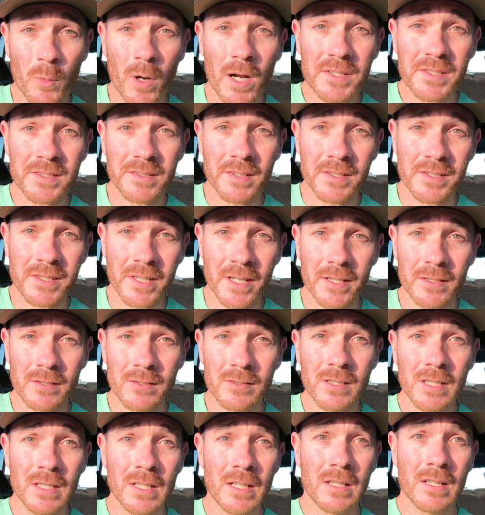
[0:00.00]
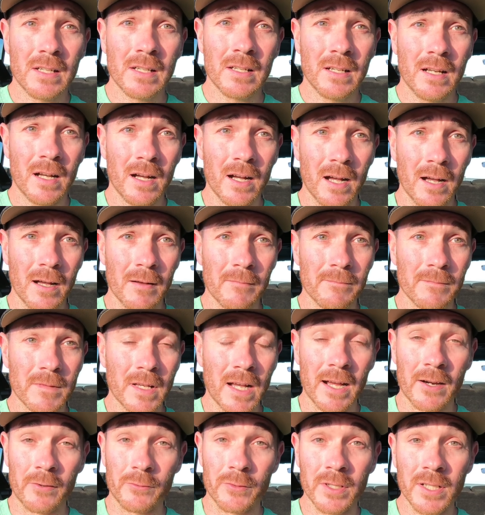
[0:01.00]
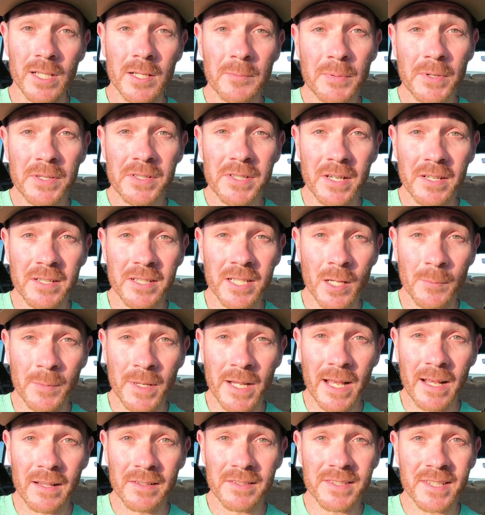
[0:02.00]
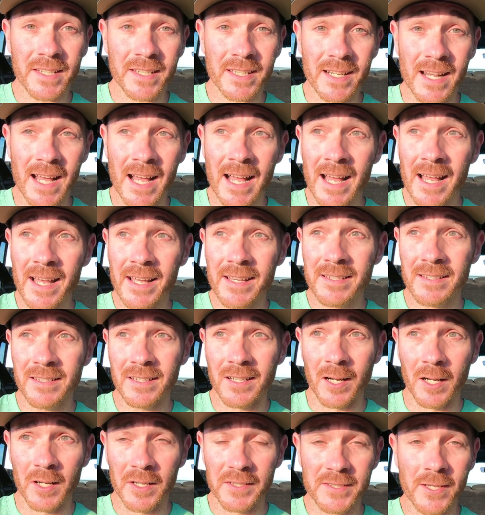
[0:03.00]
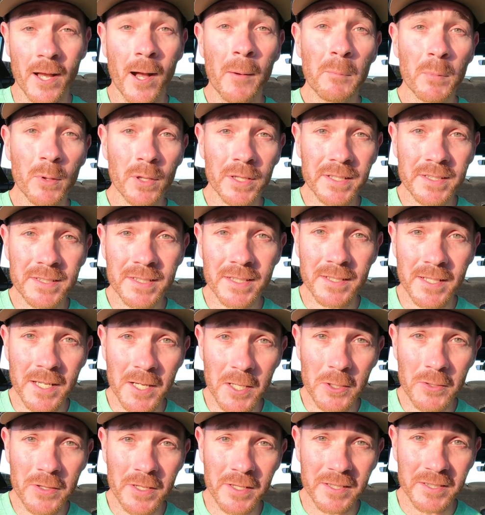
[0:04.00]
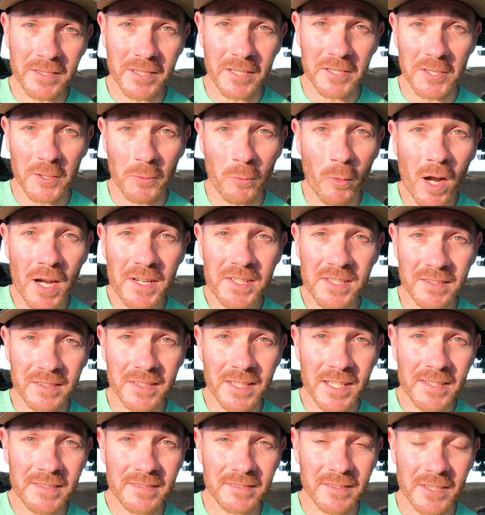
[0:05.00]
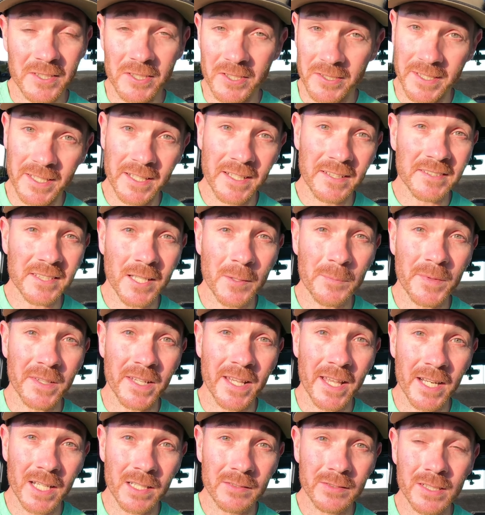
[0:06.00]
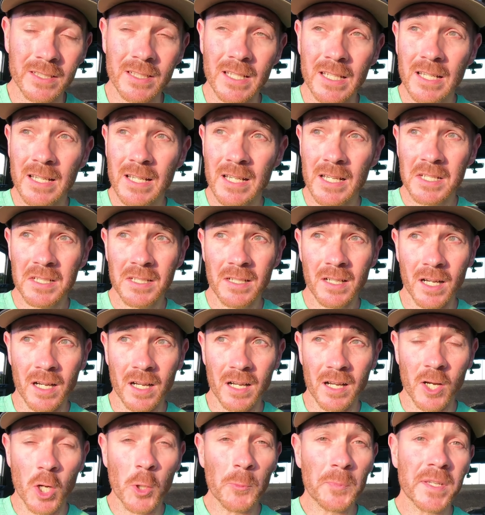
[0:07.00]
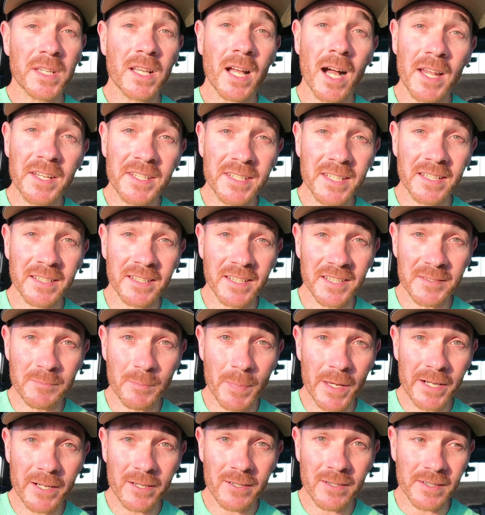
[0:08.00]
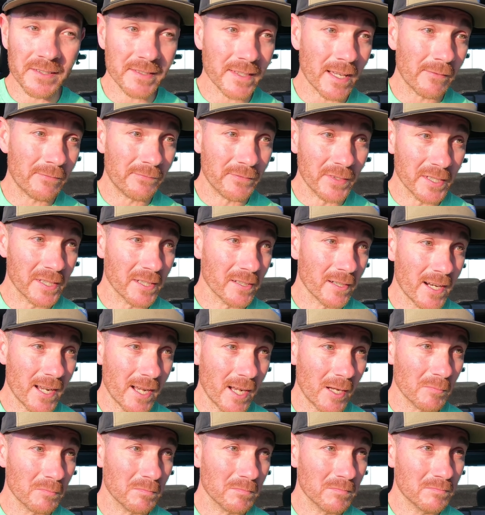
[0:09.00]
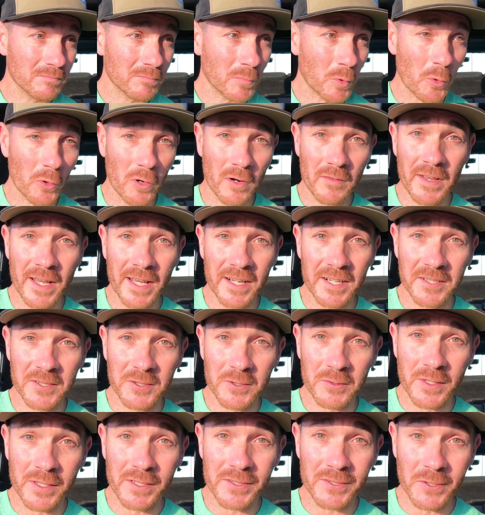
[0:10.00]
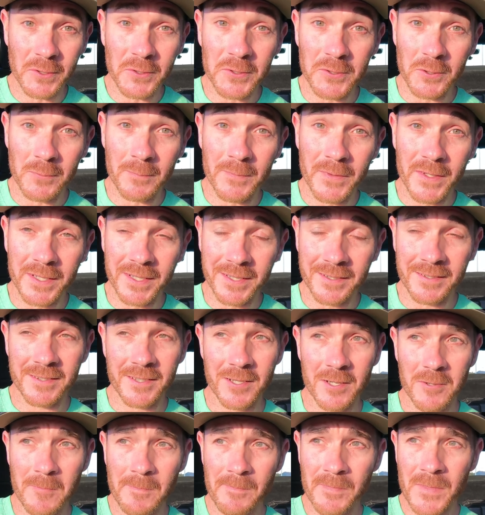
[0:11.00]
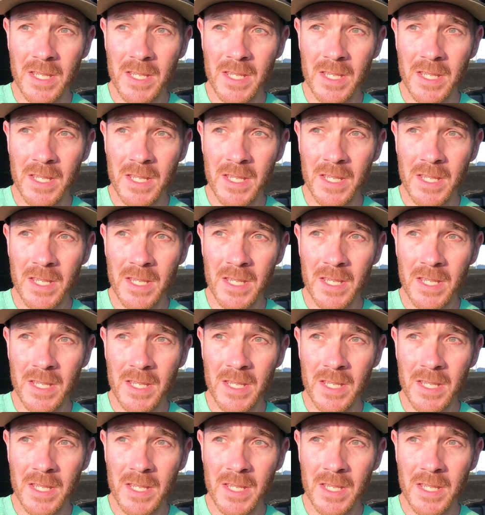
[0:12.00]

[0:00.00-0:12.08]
watching the channel. Uh, I really appreciate you coming out and saying hi. Uh, it's humbling to know that, that you're watching this and that you're getting something out of it. Uh, I hope the content gets better as I figure out more of how to do this YouTube thing. So